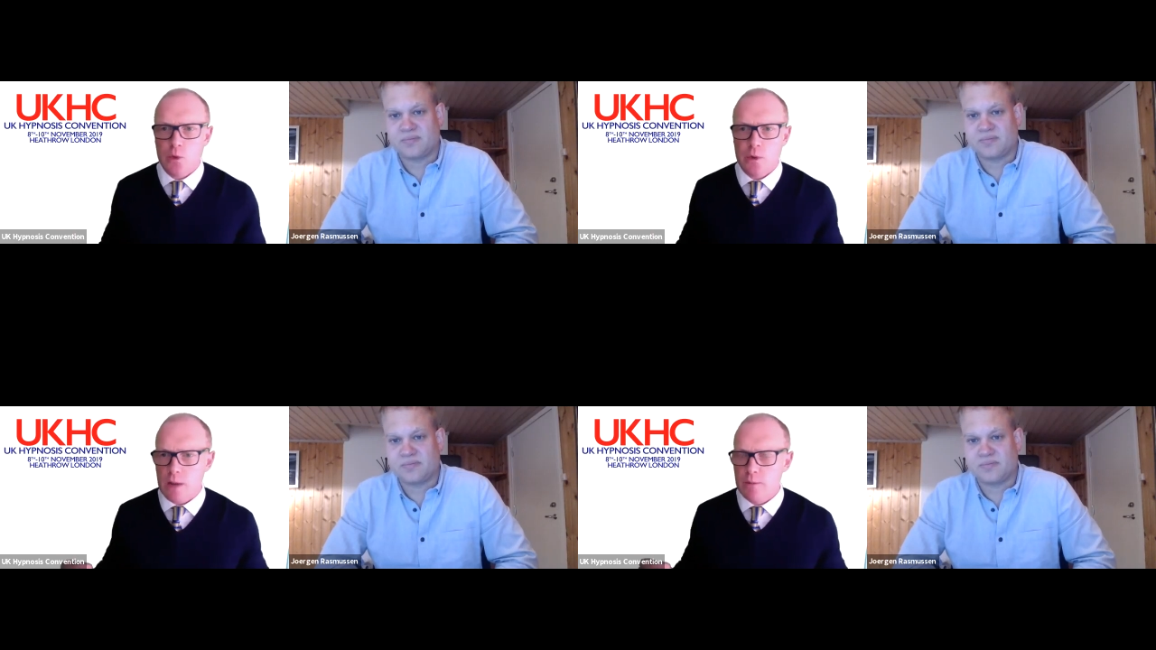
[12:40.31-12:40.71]
Speaker 1: you
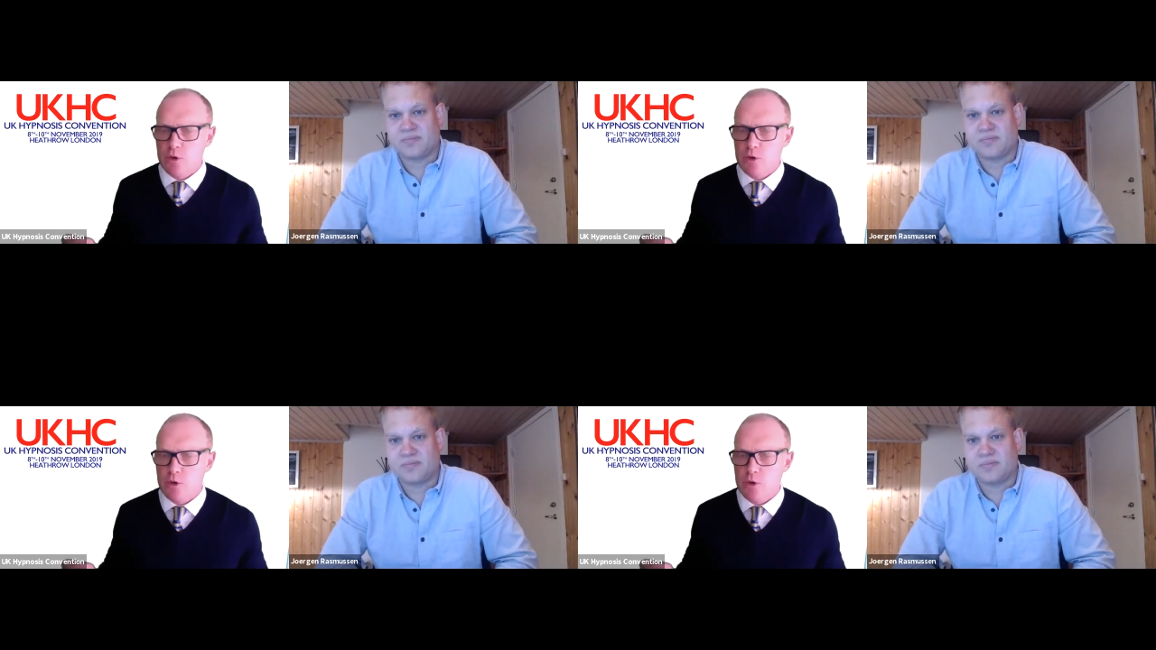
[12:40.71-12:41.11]
want to come and
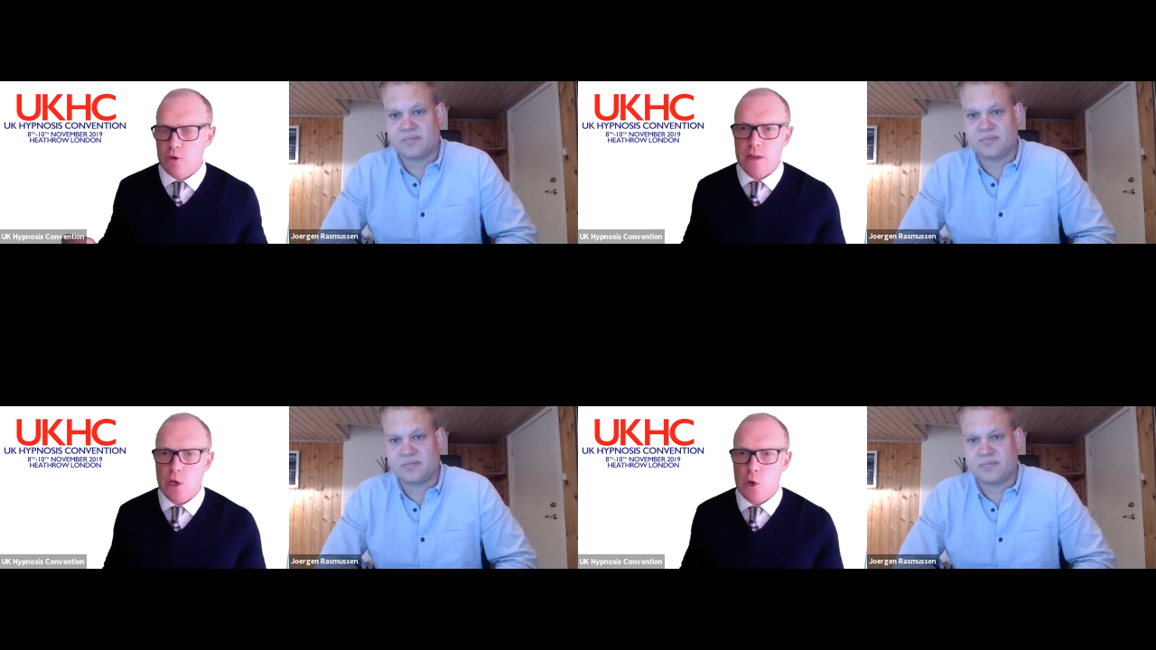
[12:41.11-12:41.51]
join
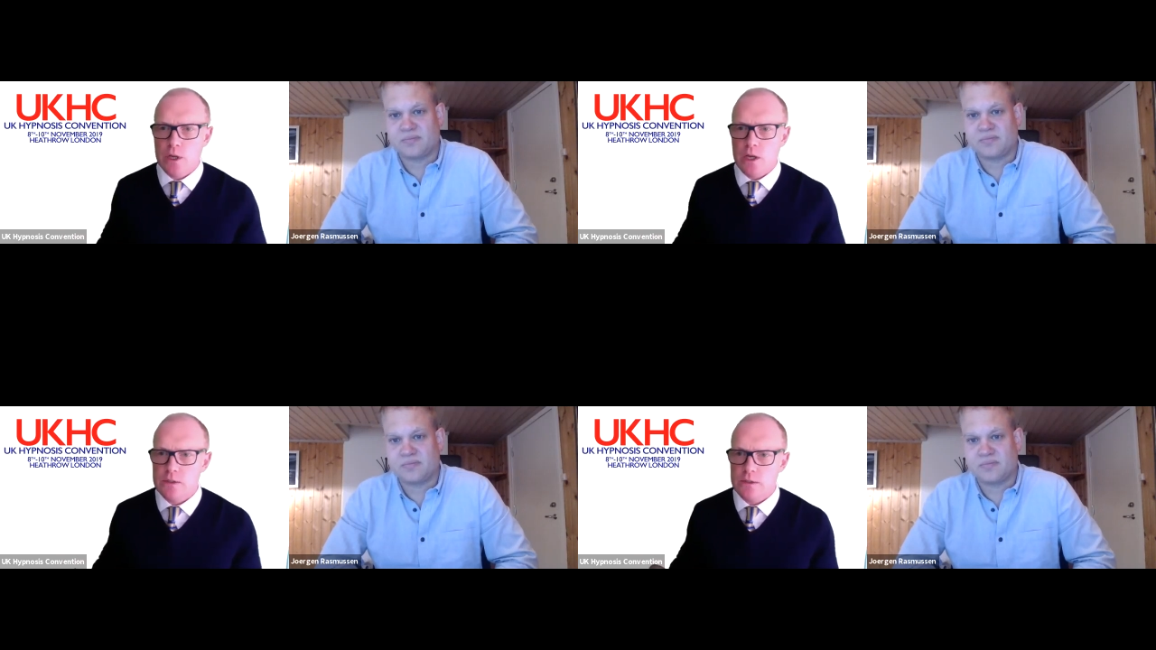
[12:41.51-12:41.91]
me in the
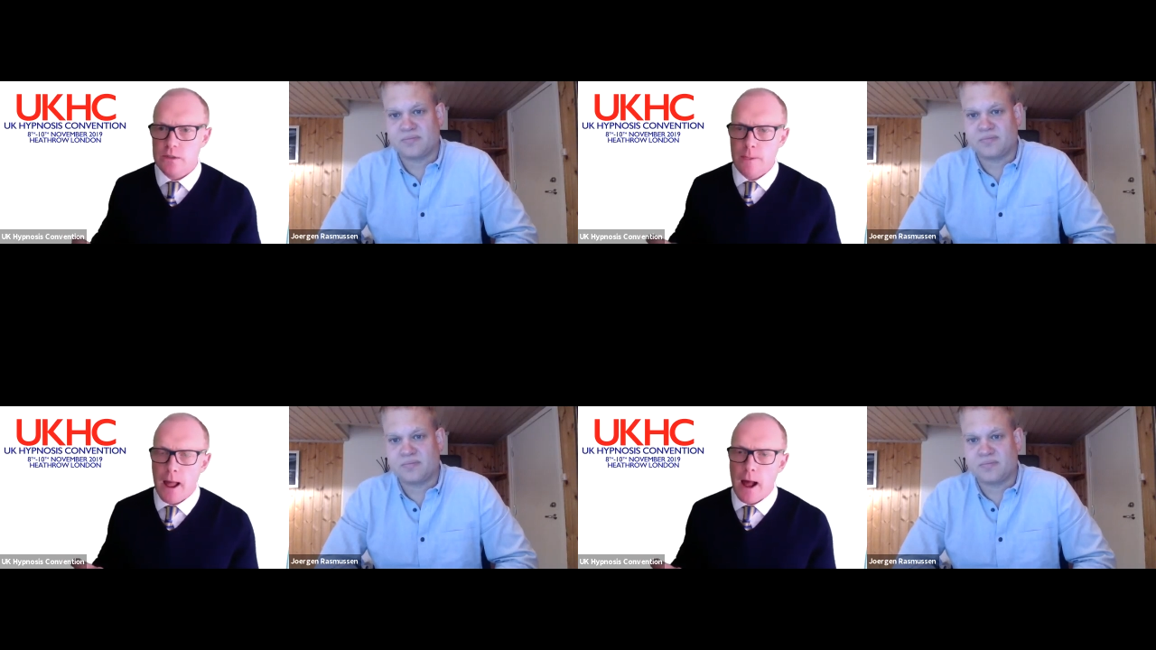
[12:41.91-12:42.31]

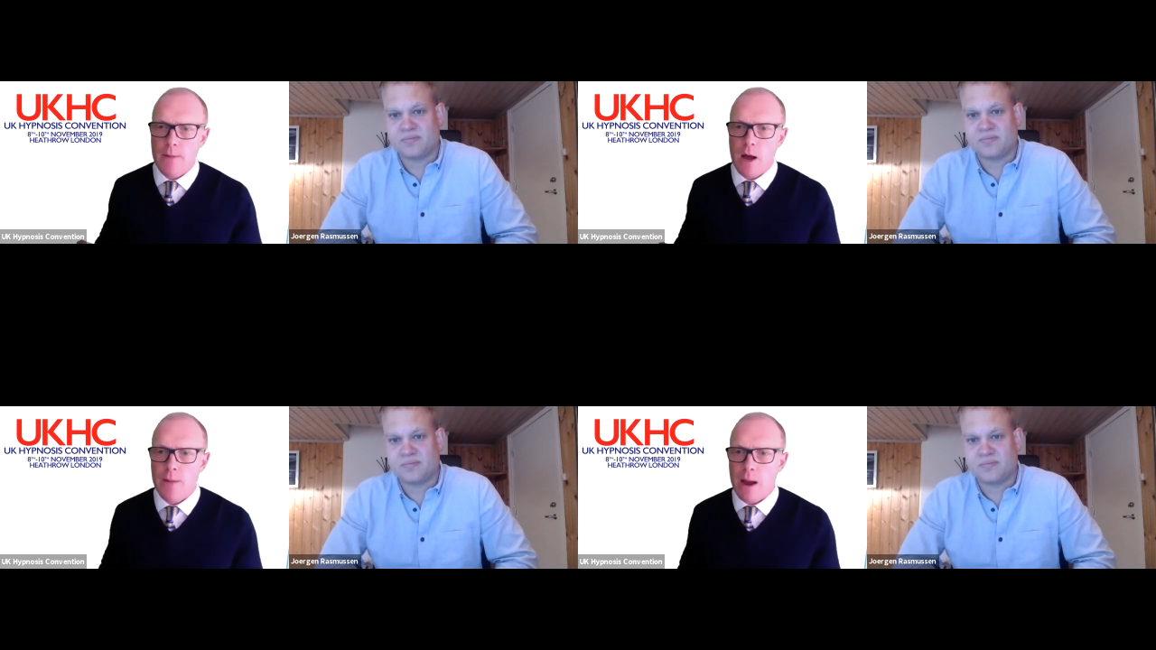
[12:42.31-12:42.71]
audience
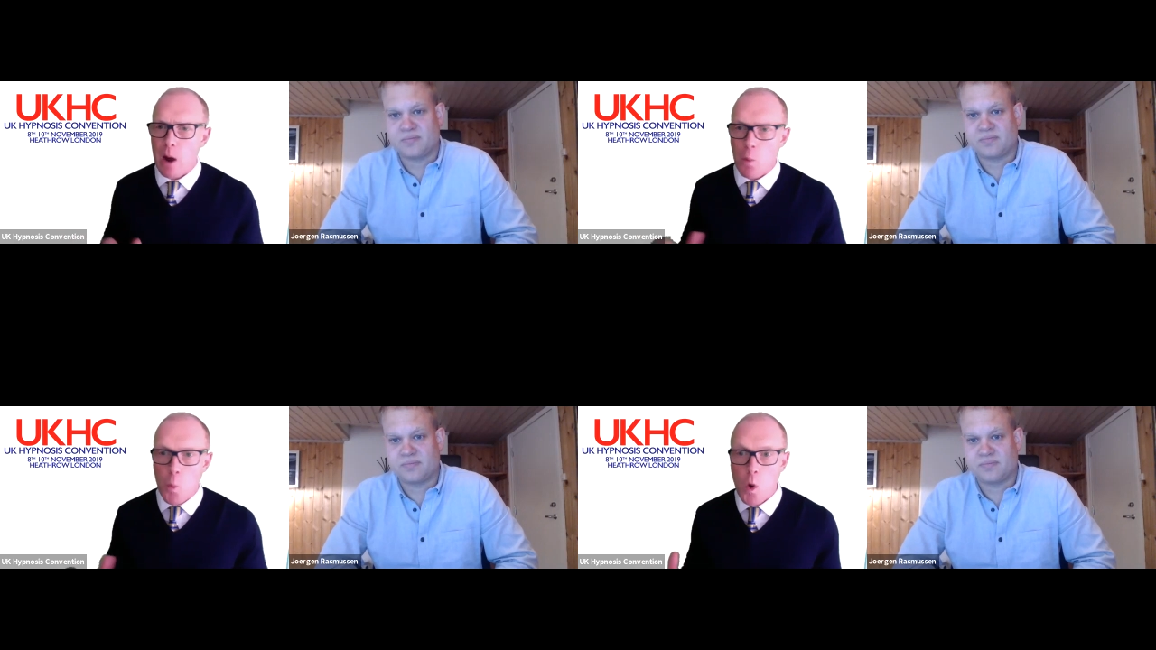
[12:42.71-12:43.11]

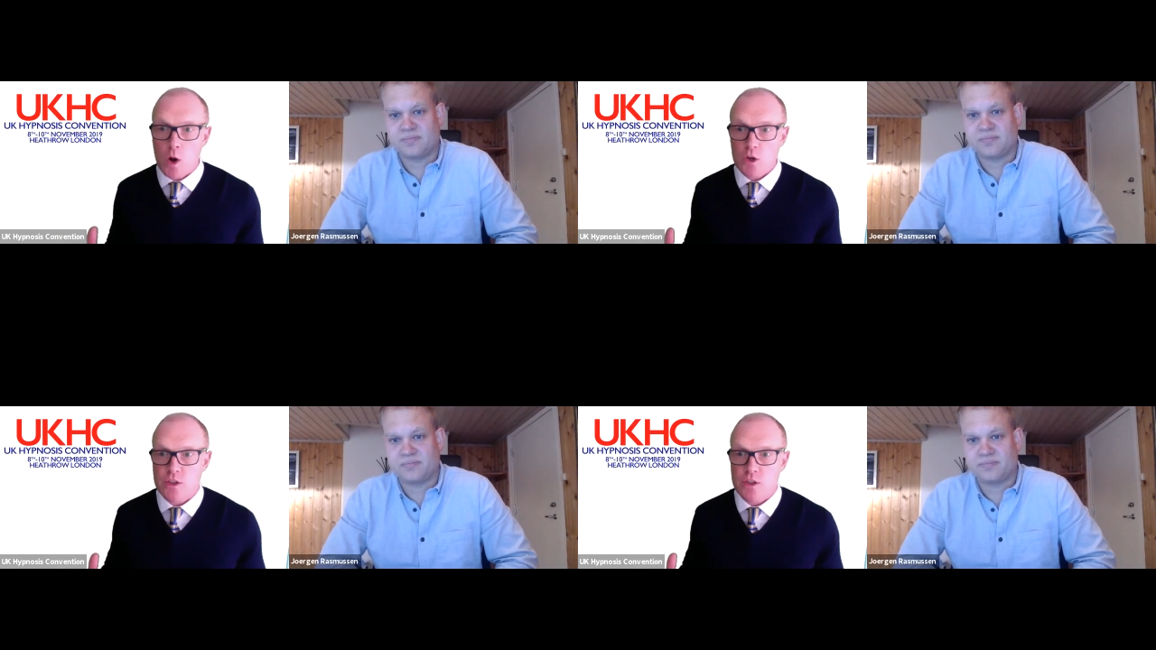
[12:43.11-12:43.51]
and
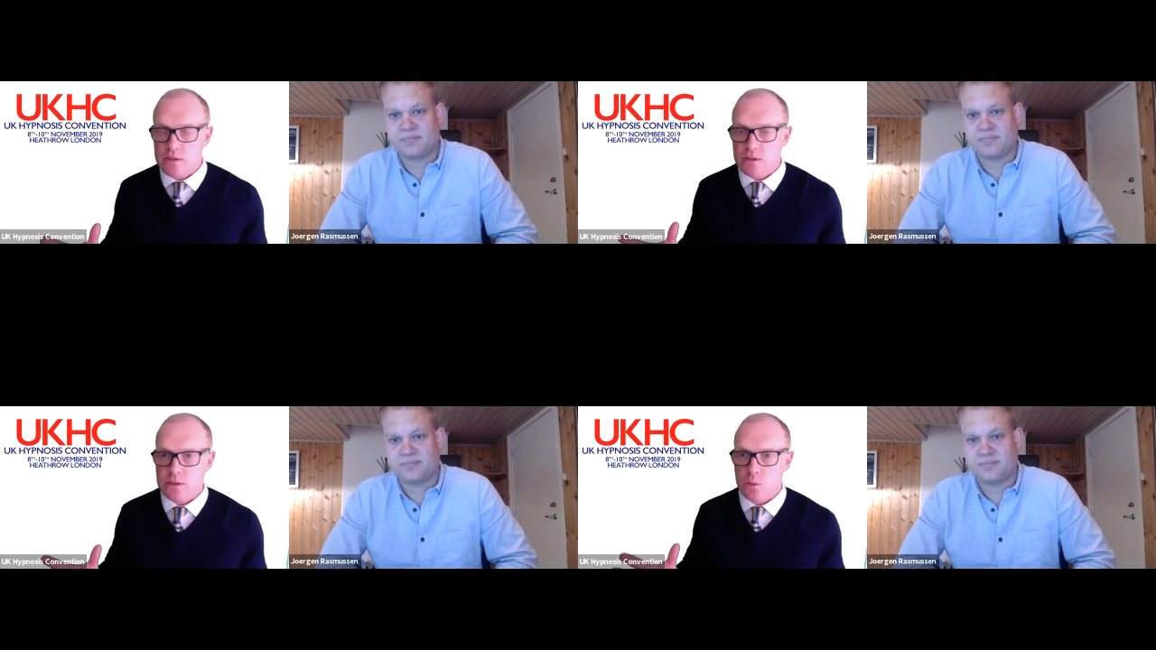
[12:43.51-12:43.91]
watch
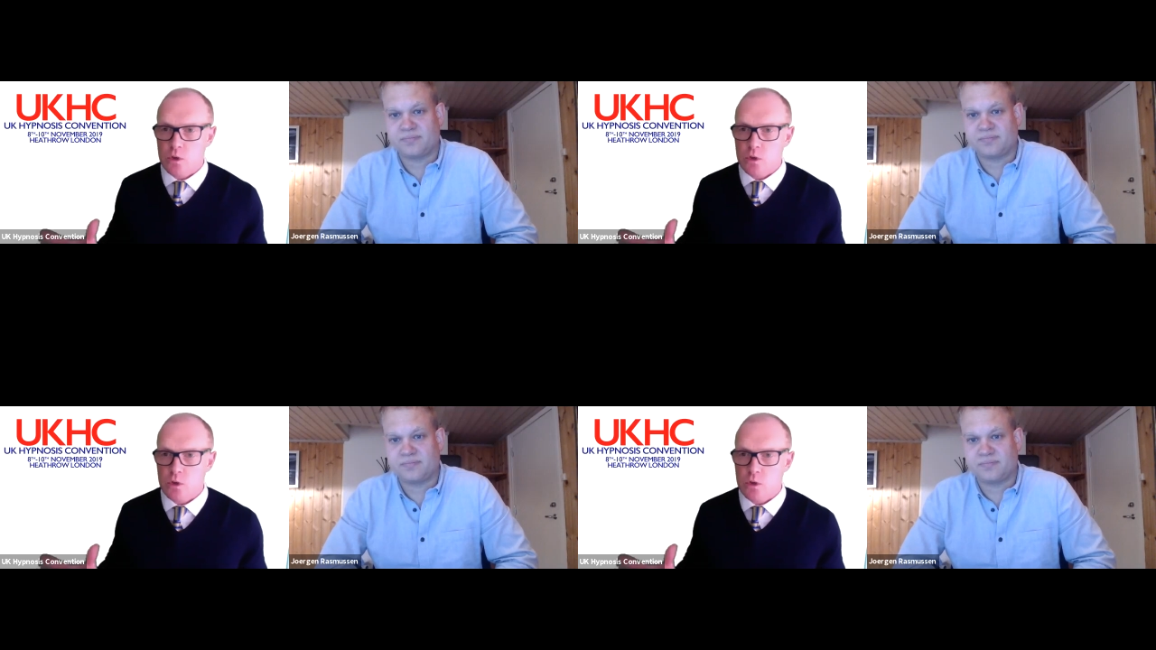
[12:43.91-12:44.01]
this